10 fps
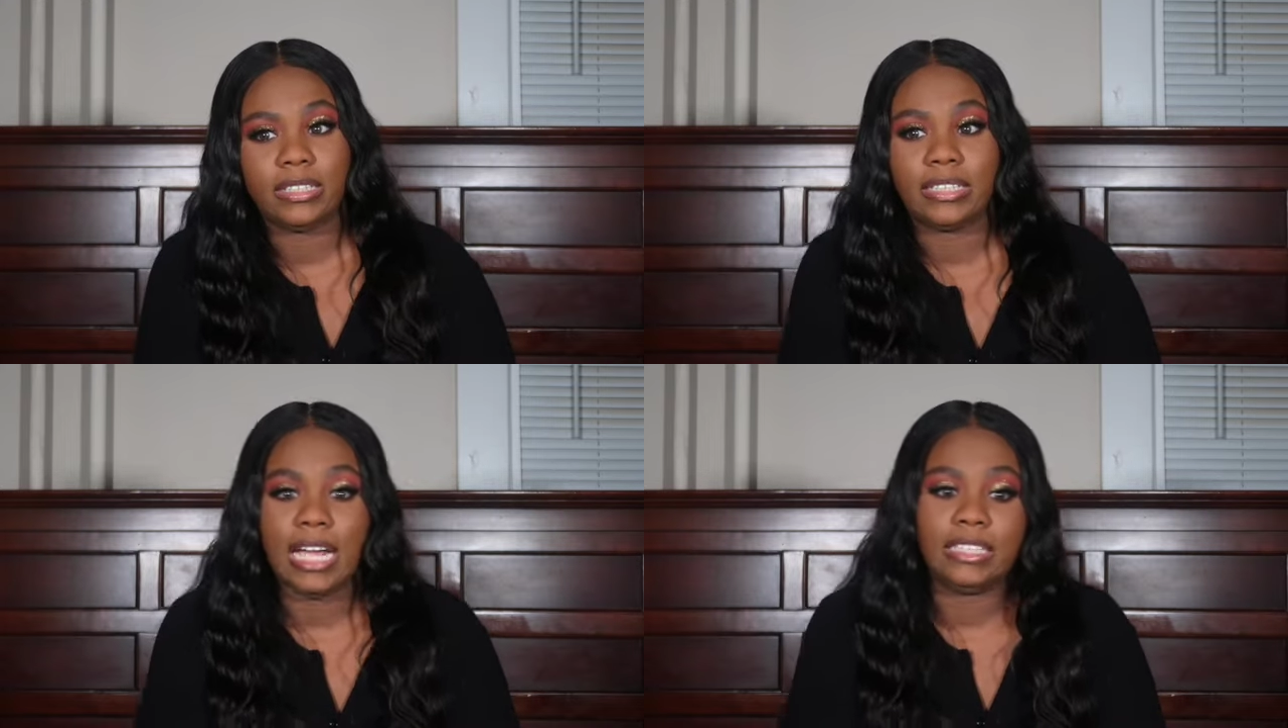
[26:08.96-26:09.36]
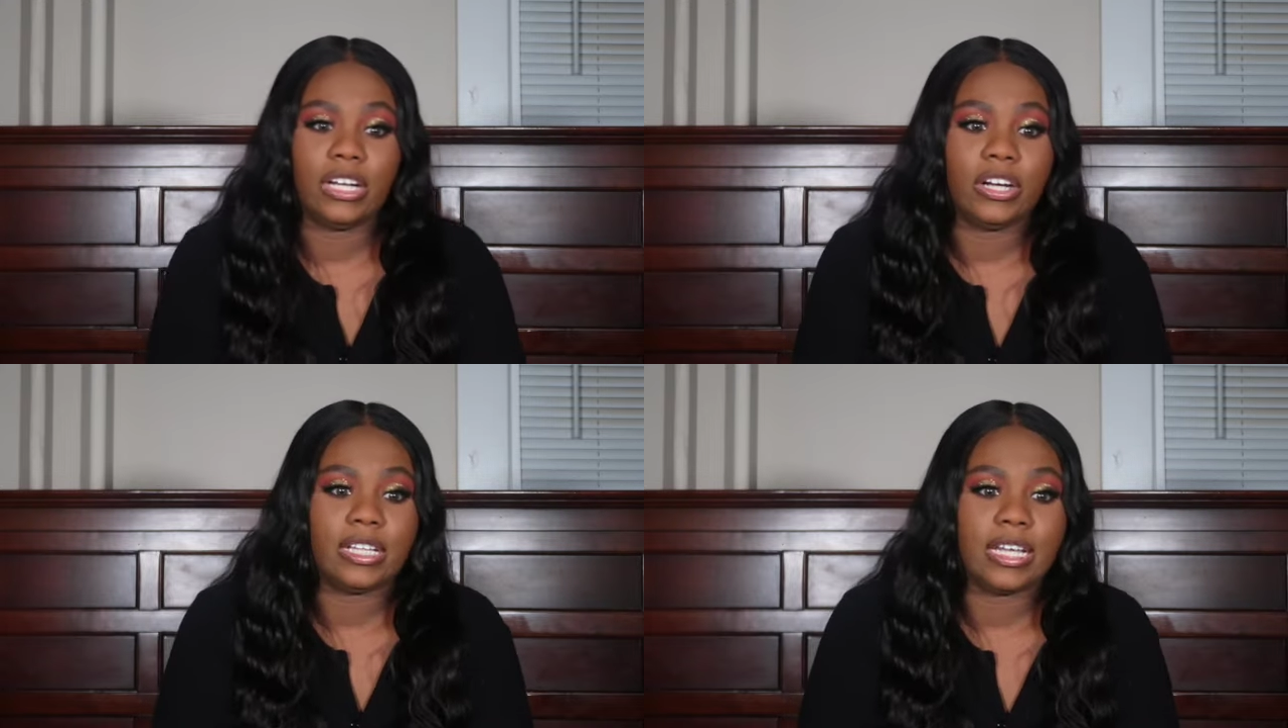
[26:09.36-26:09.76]
say
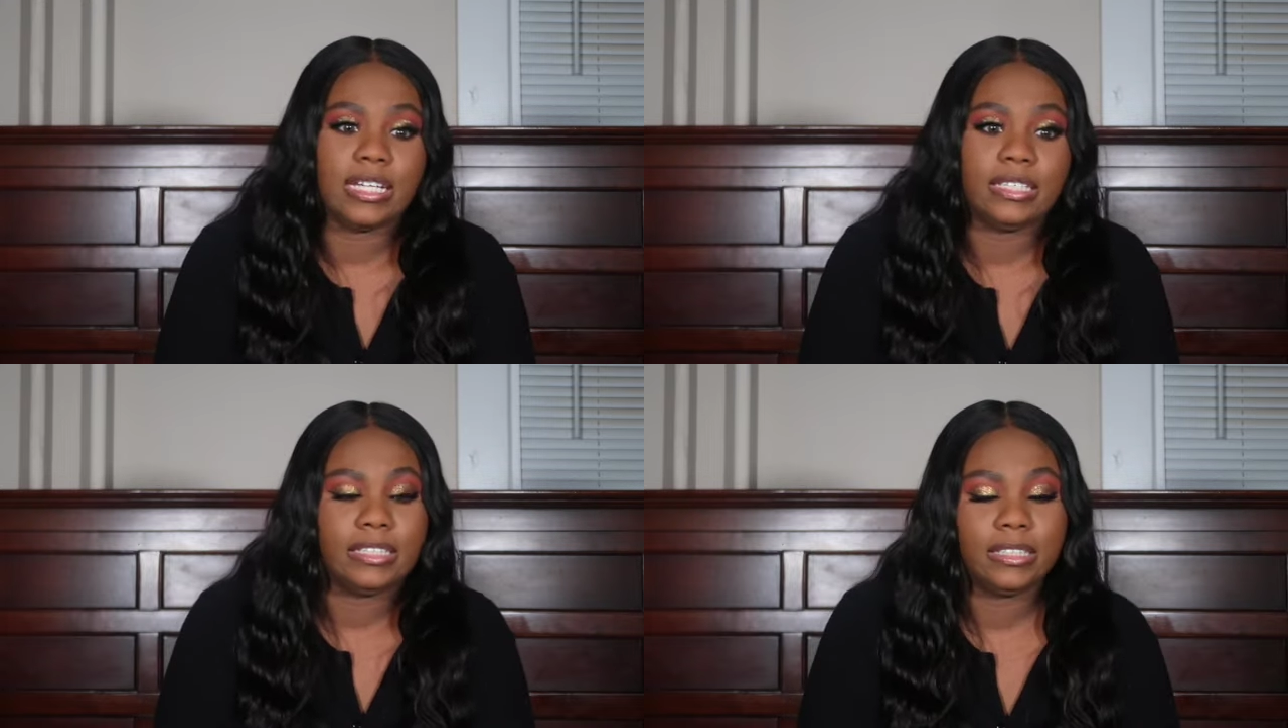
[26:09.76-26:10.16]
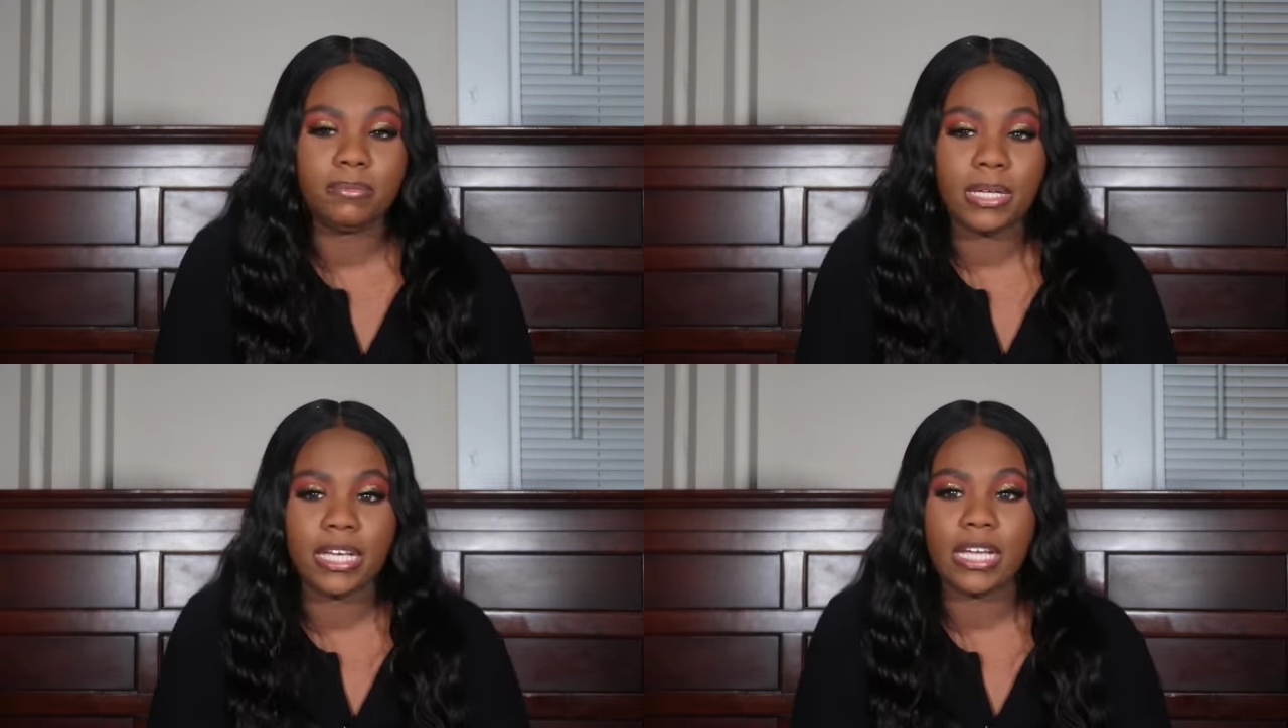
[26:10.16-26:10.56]
certain things to
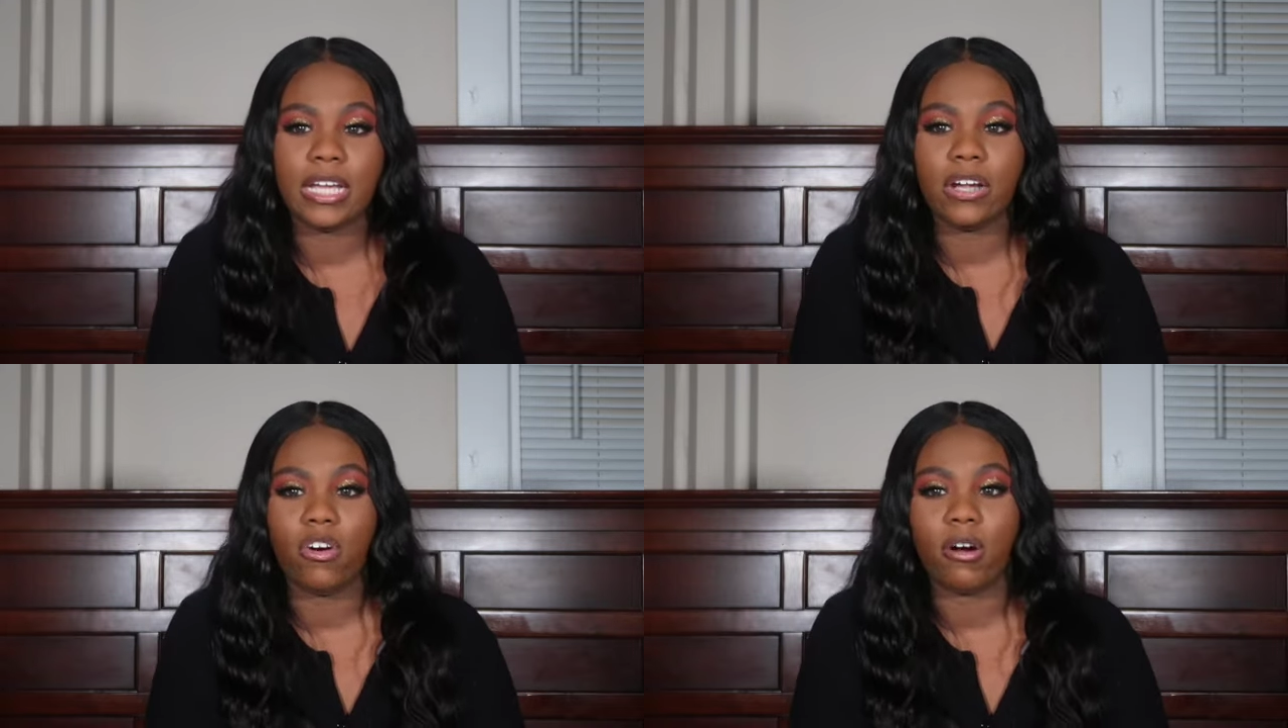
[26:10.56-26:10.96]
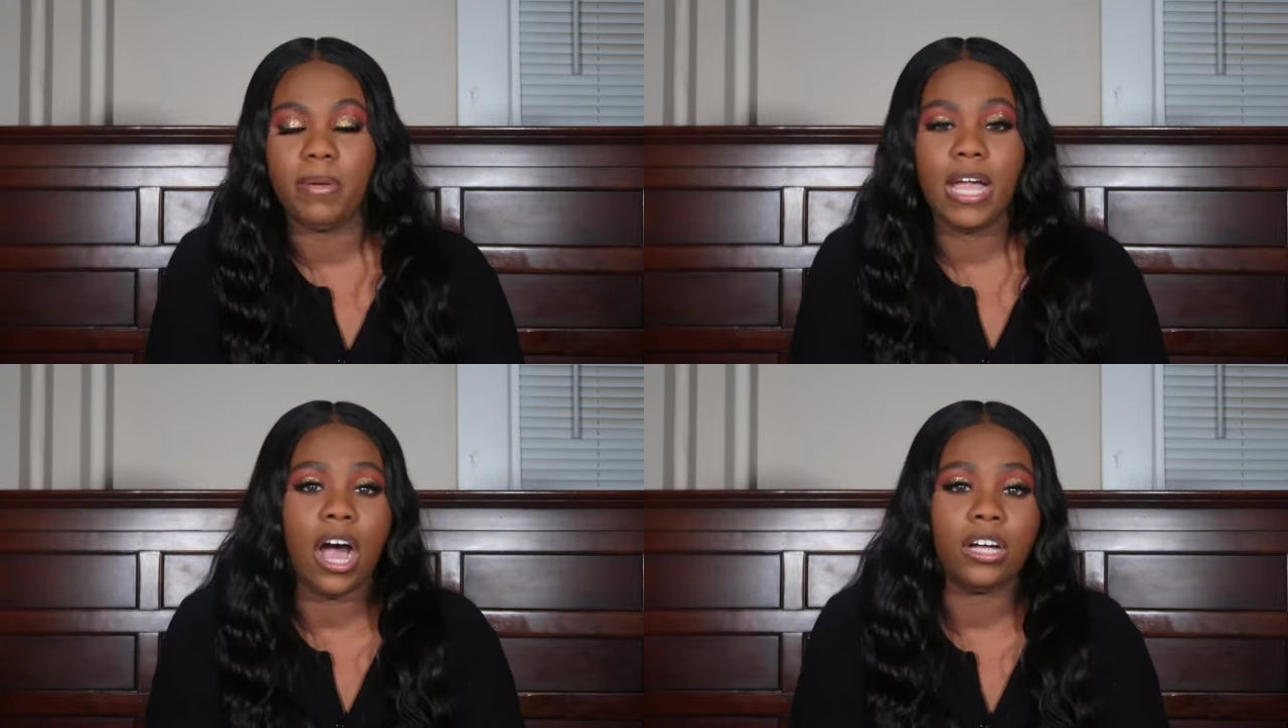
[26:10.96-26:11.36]
me or
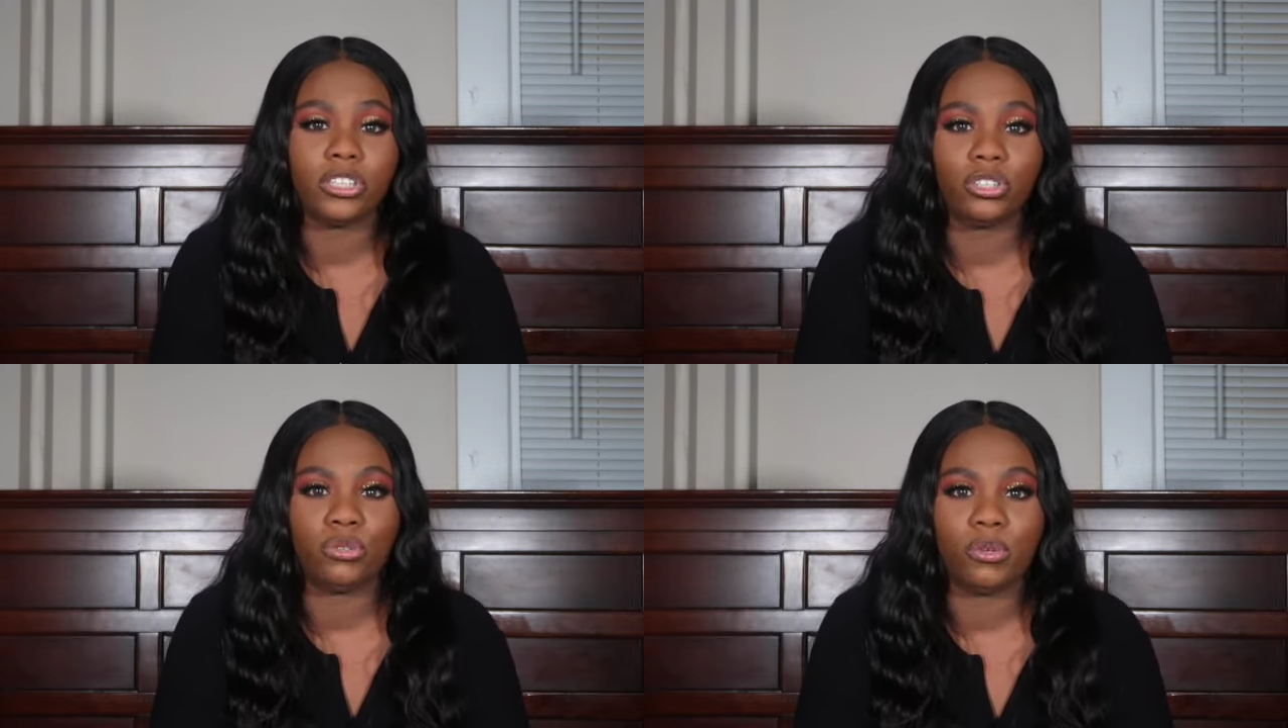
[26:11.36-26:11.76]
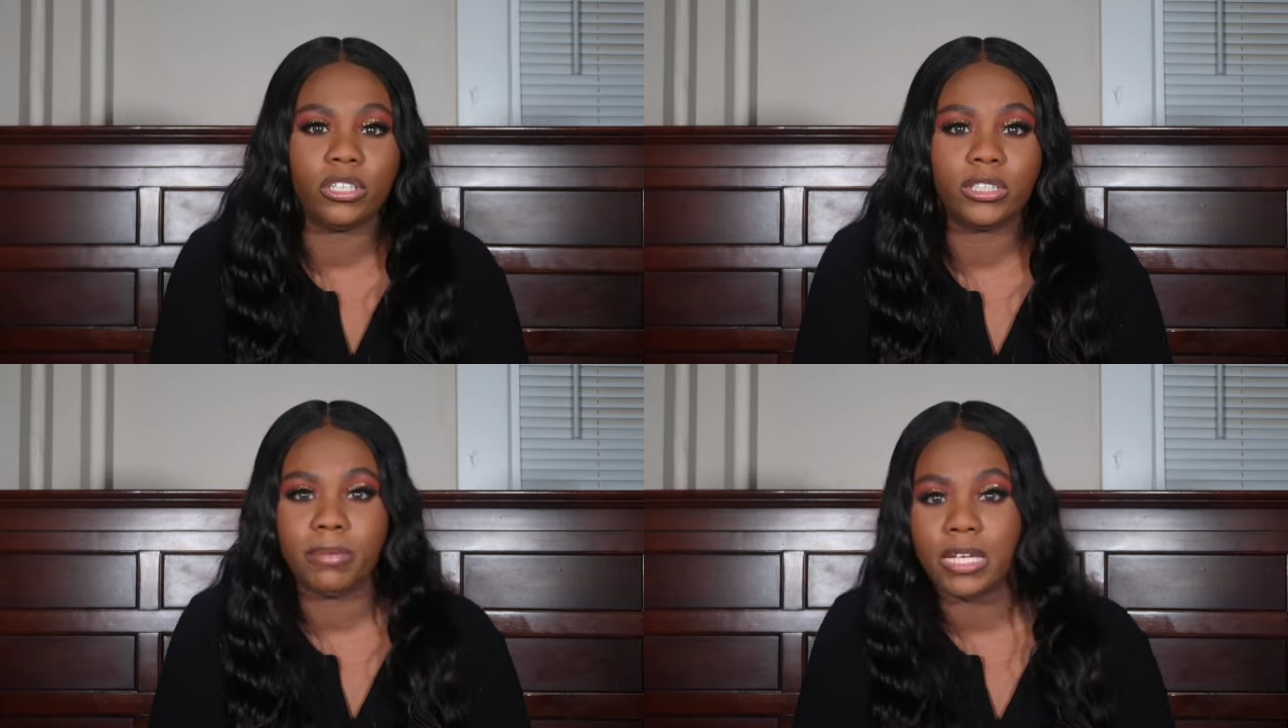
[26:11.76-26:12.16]
be hostile
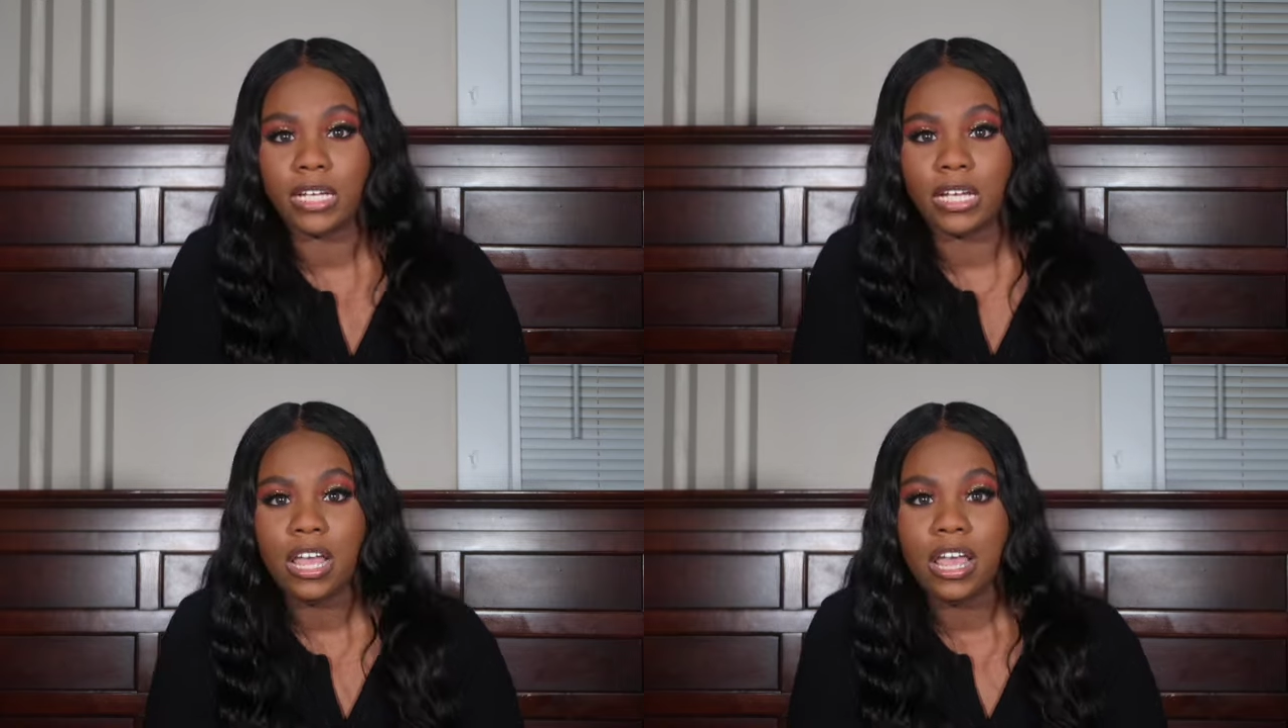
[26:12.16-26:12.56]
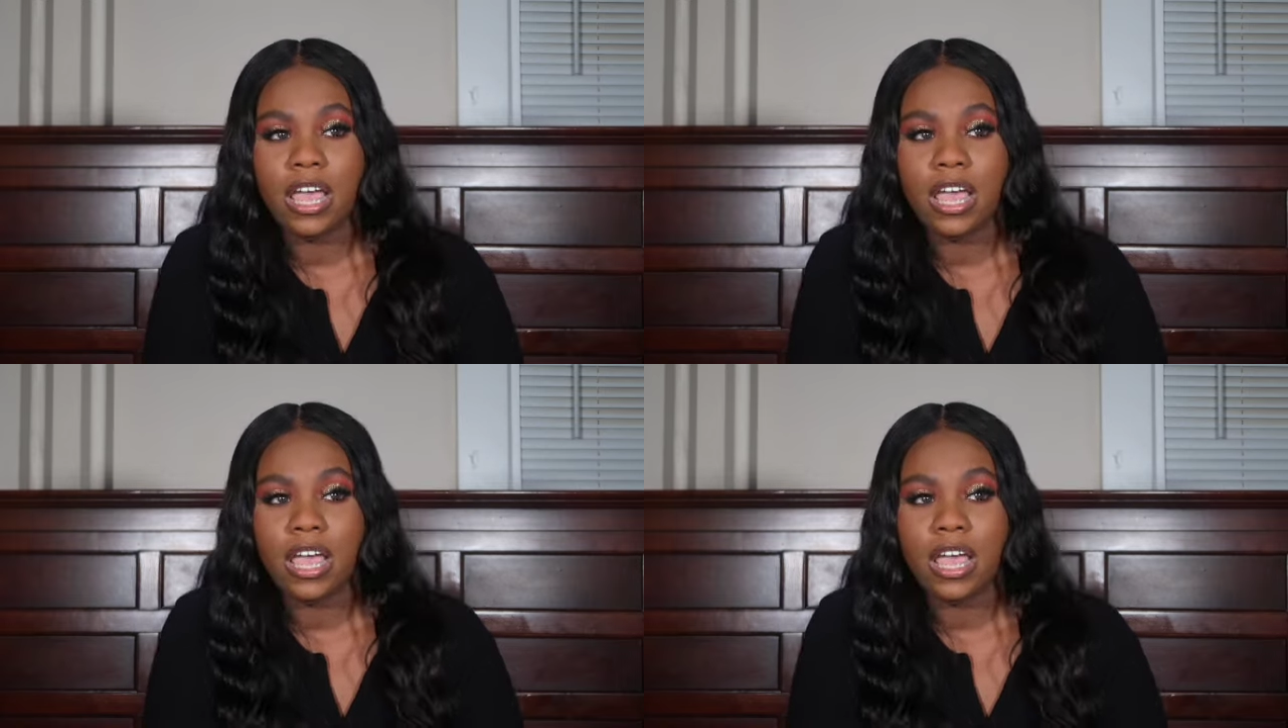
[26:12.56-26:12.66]
towards me